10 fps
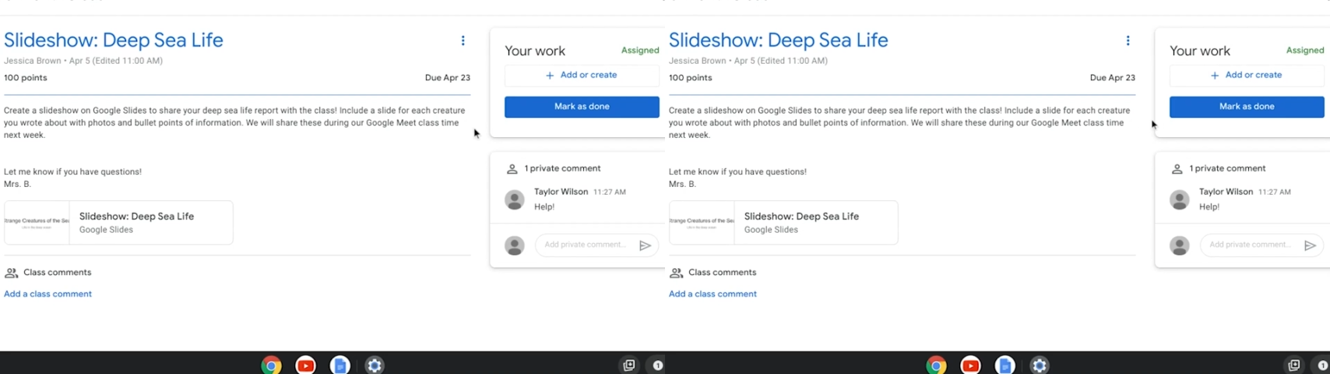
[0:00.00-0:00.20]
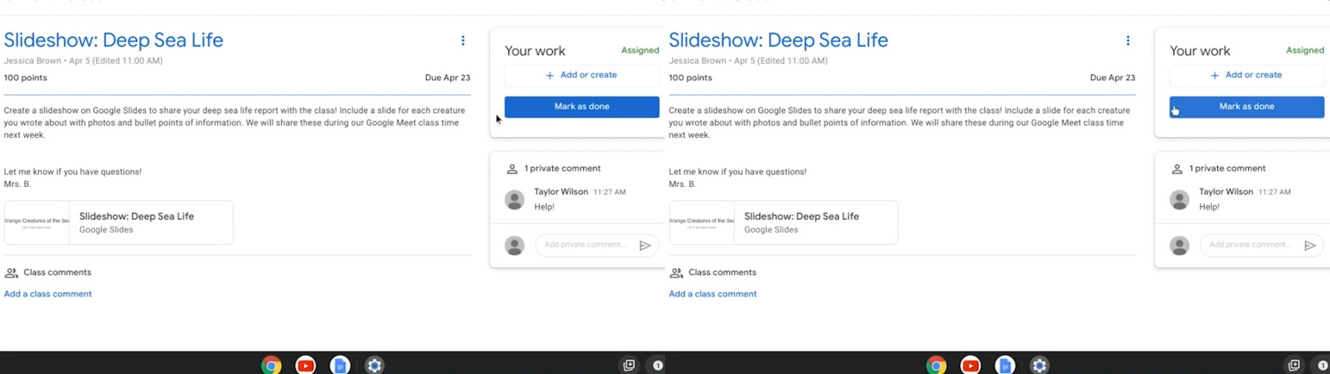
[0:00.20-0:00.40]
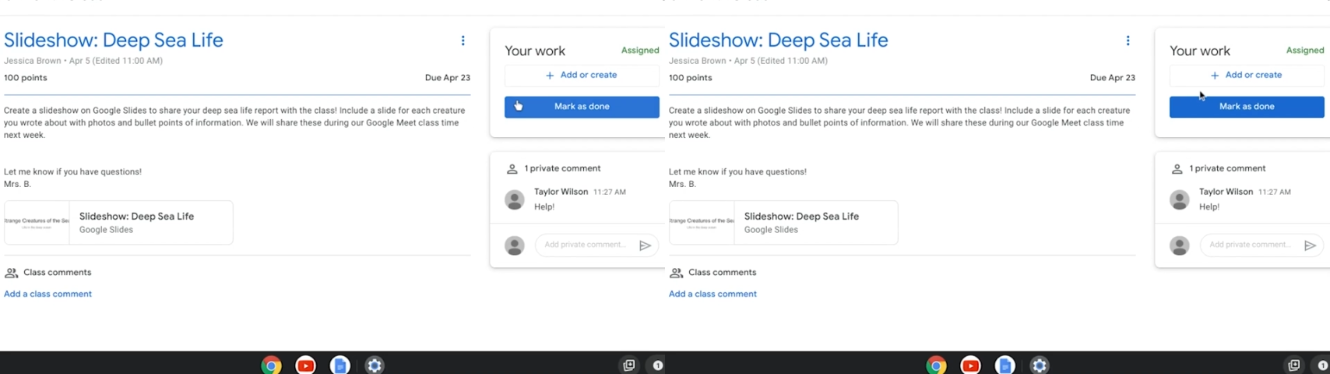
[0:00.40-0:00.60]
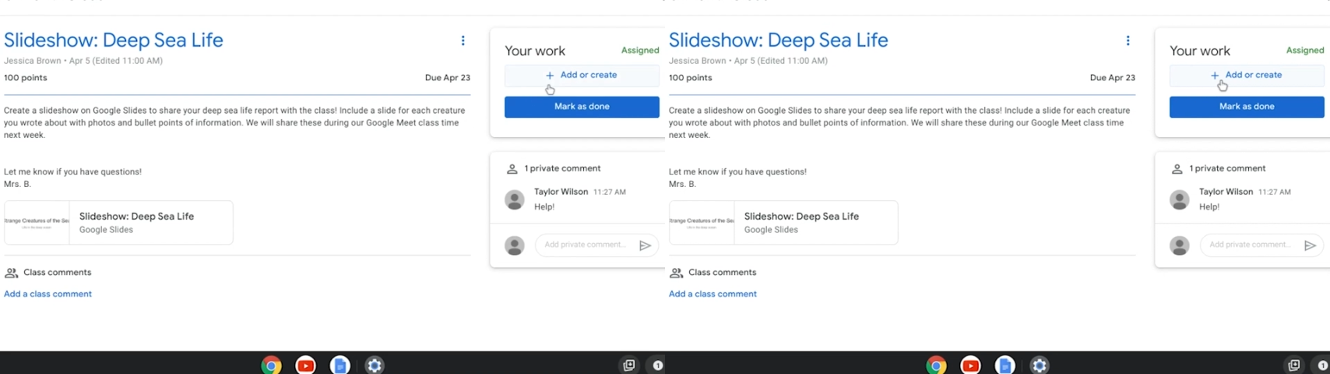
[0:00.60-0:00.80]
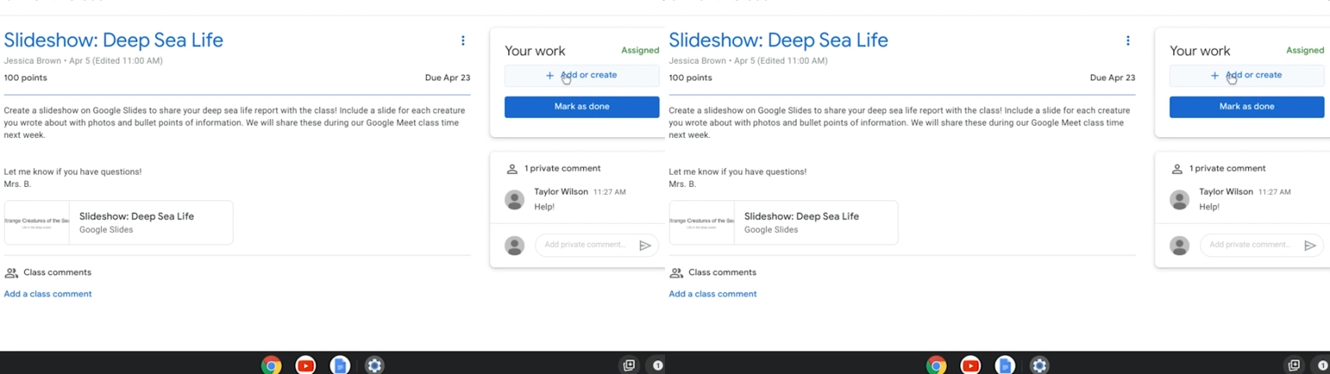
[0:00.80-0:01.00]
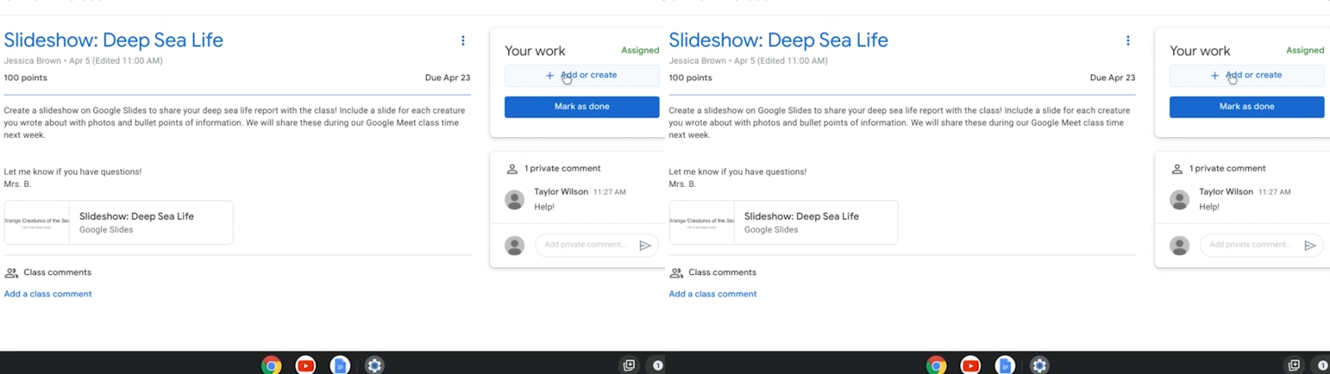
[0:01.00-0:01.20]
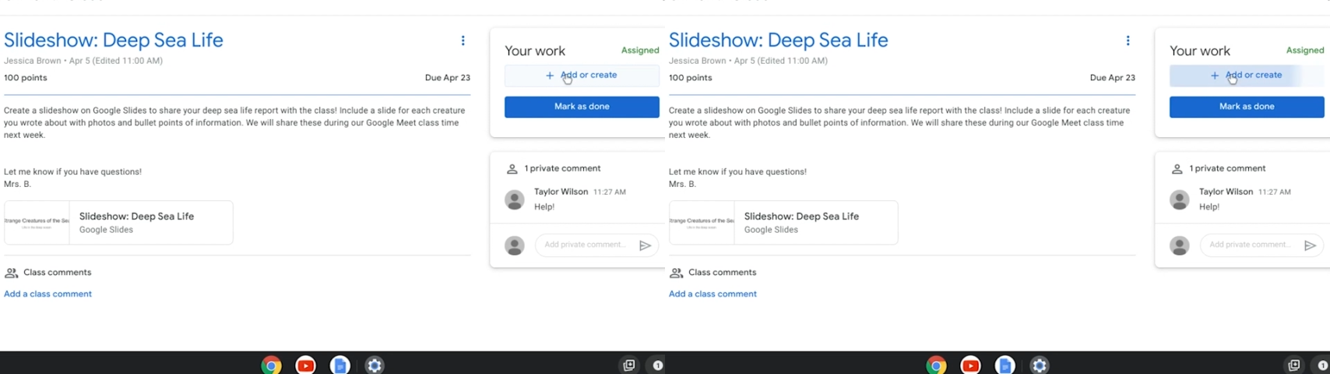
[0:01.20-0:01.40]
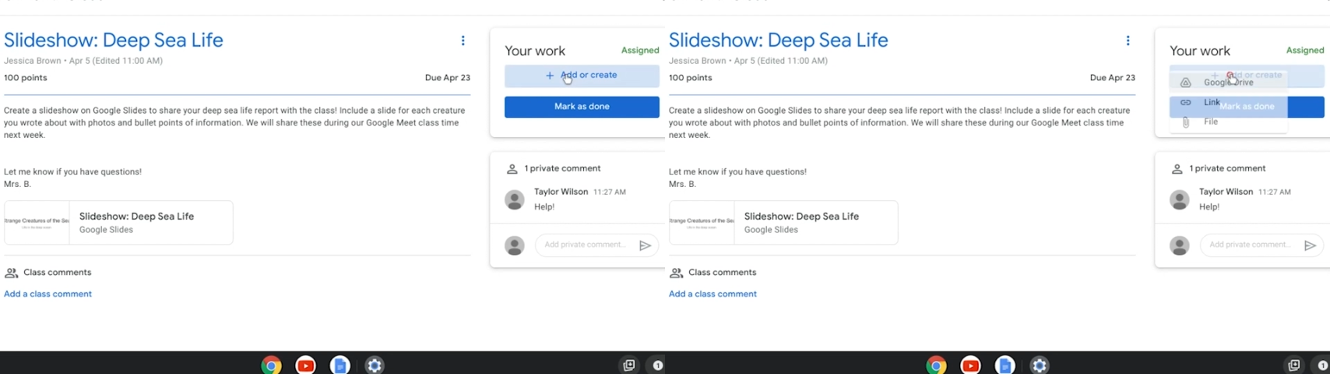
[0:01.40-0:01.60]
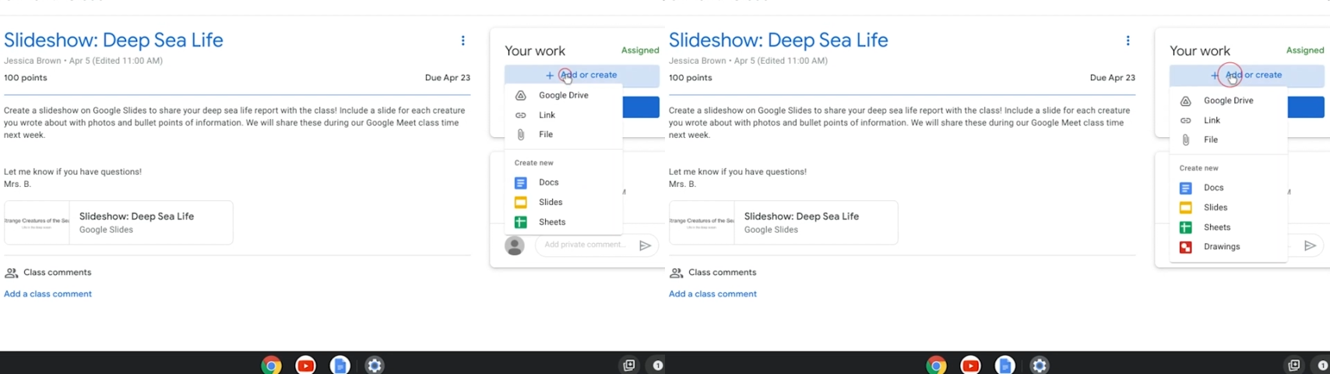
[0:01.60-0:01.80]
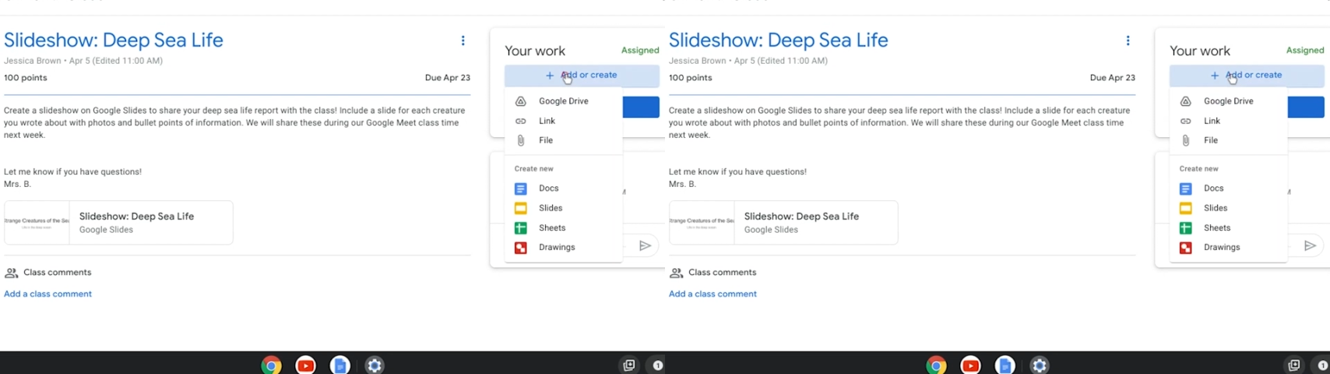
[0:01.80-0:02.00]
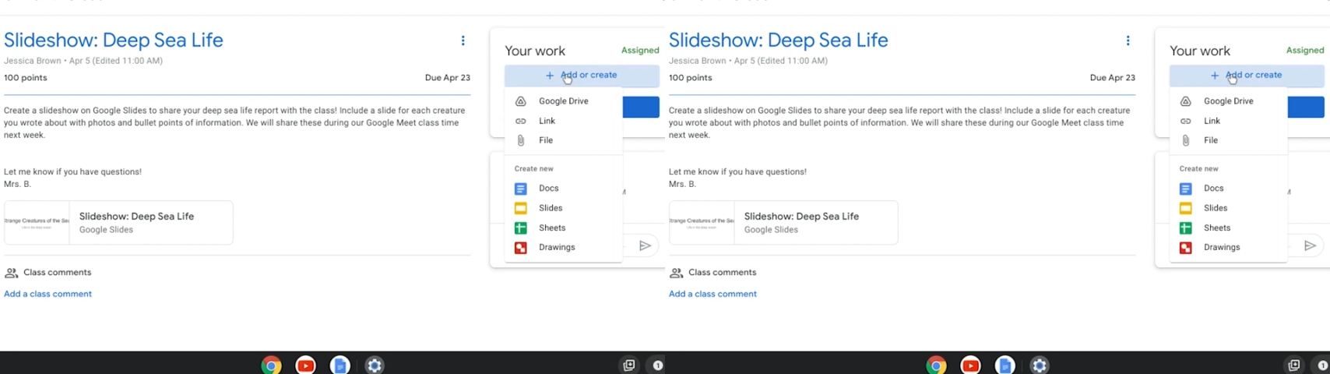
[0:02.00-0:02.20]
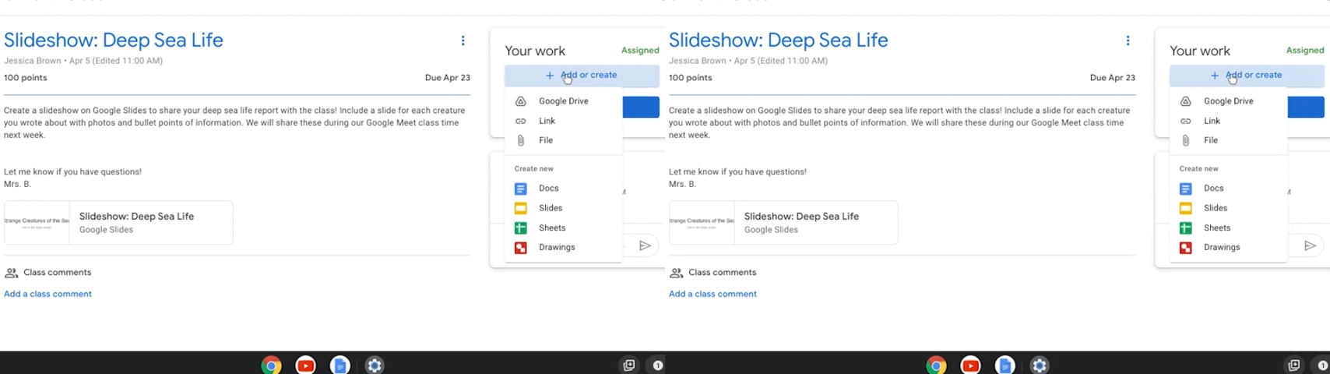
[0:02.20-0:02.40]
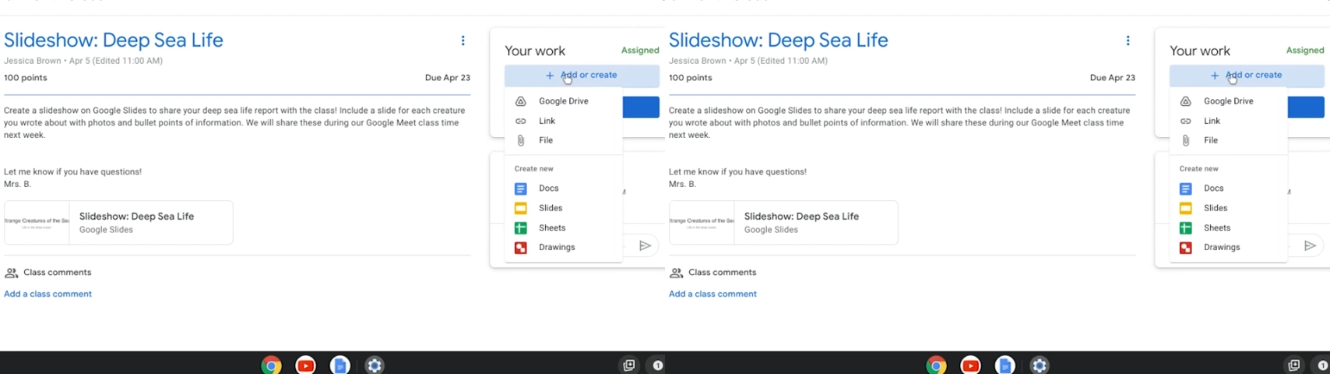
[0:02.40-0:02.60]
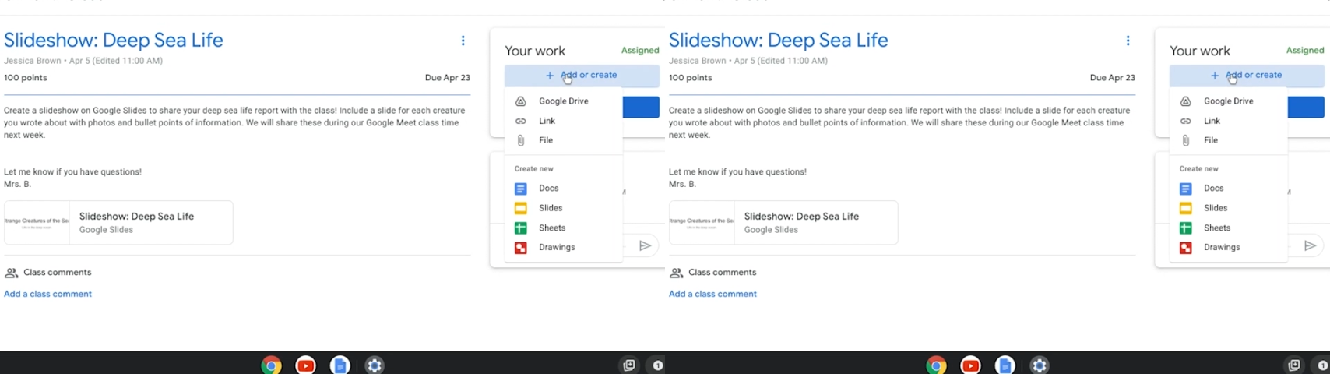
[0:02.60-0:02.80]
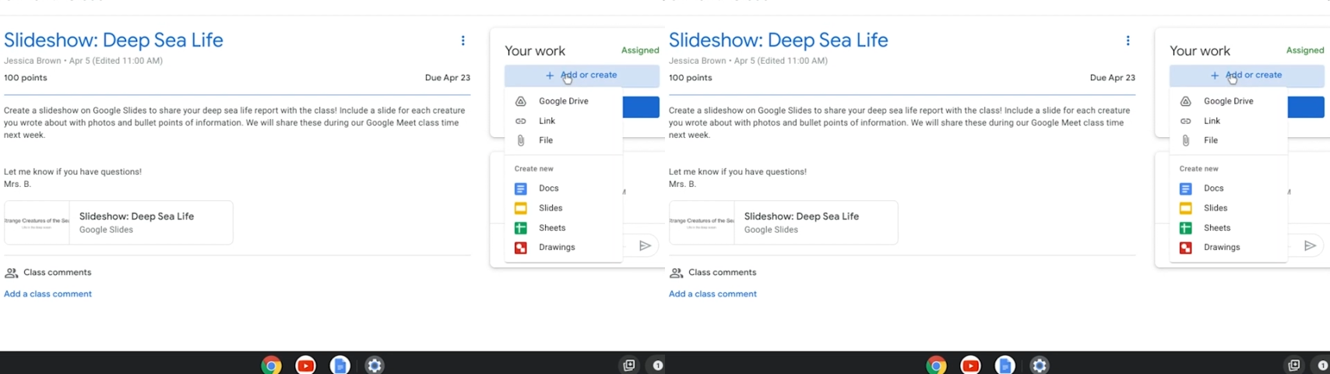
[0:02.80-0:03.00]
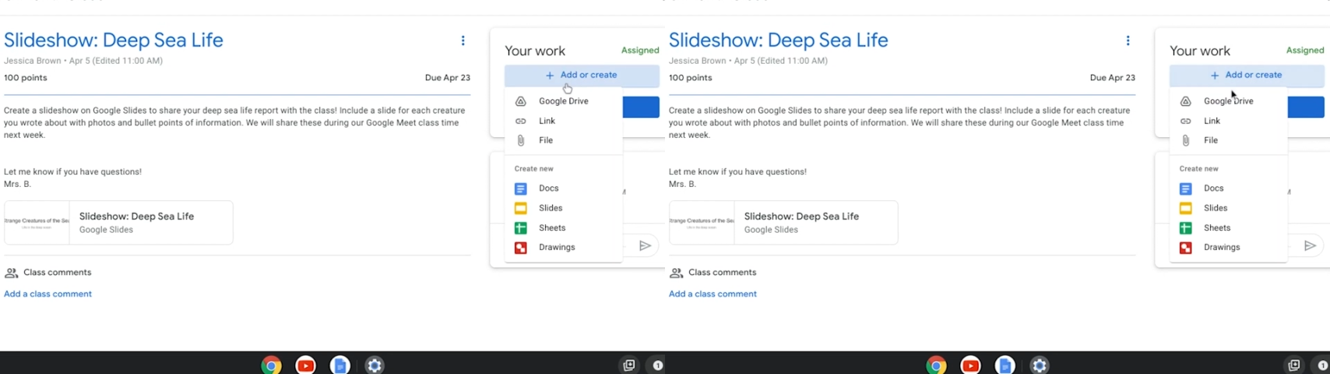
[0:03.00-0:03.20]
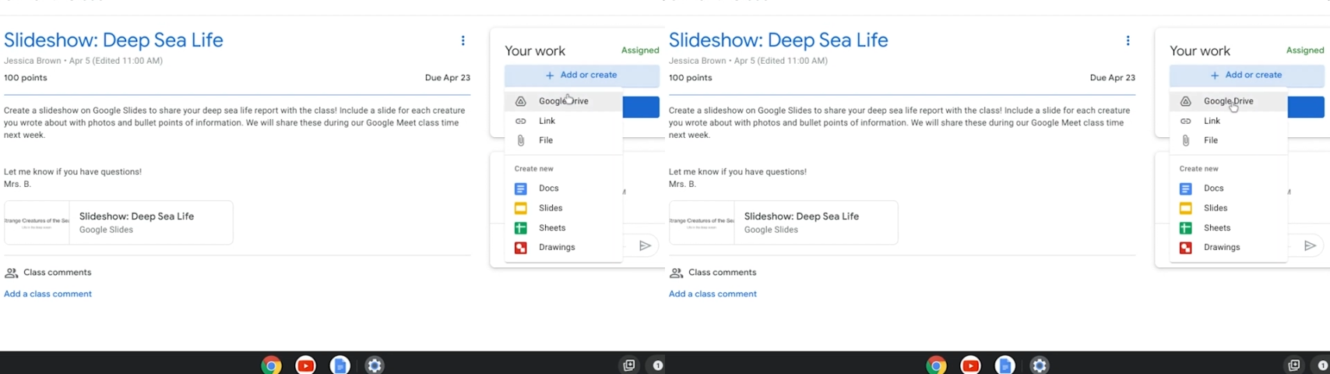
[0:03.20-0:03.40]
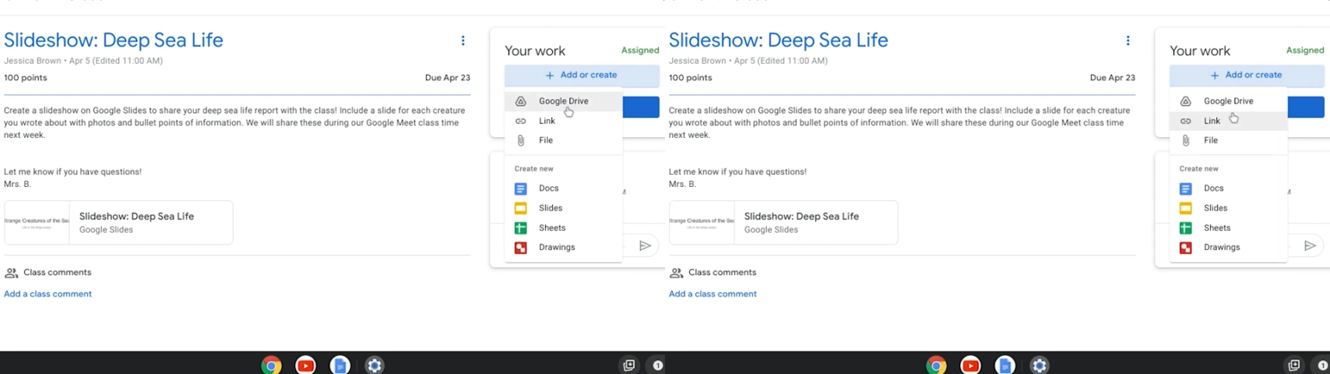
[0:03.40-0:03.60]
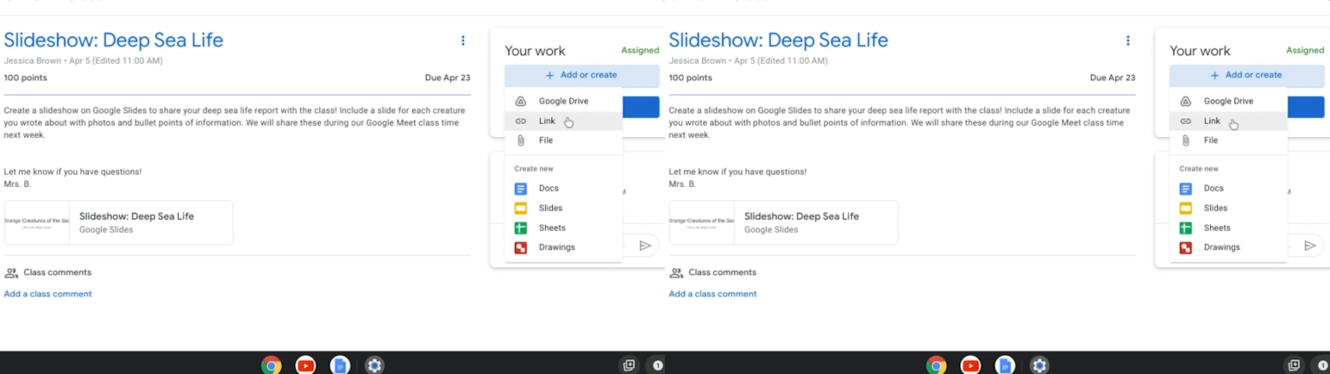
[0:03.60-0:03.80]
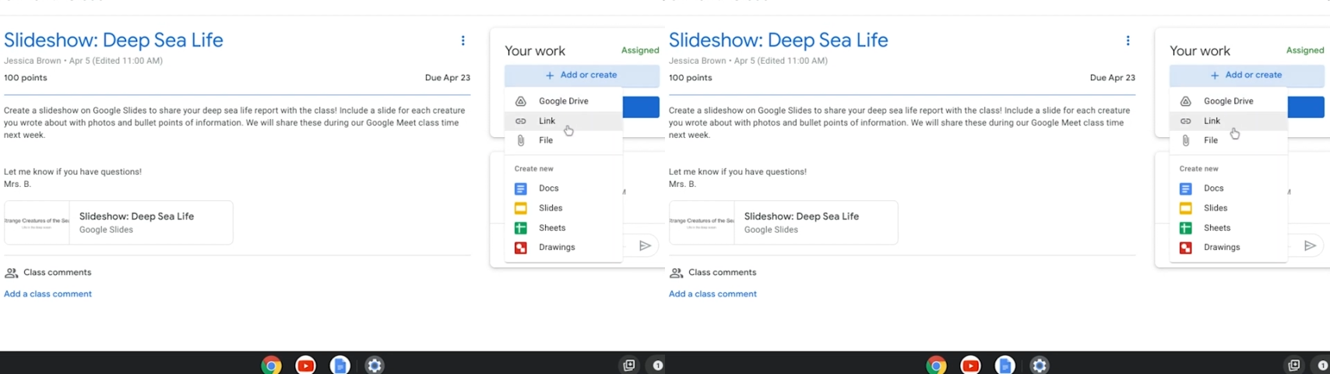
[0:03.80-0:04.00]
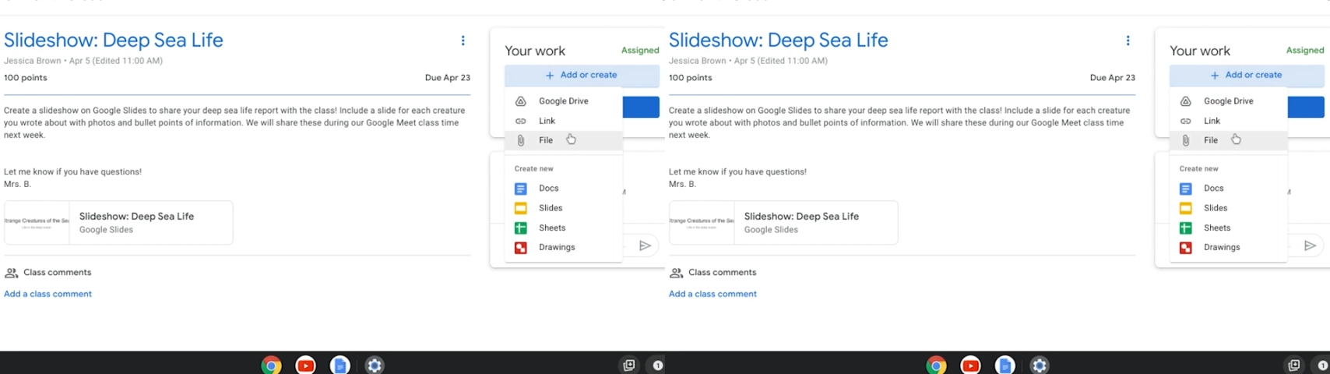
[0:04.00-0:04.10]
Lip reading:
(no speaker visible)